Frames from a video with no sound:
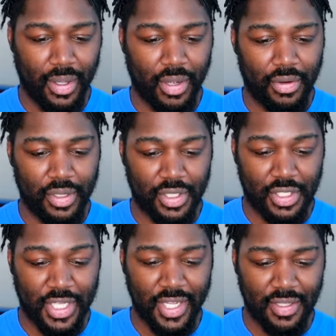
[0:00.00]
or
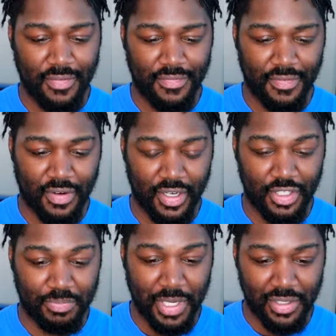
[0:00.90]
the detective or the
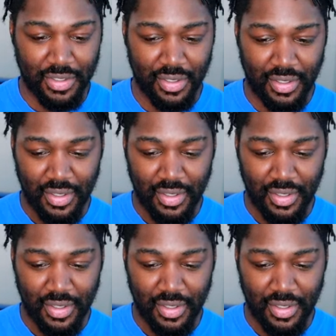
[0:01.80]
inspector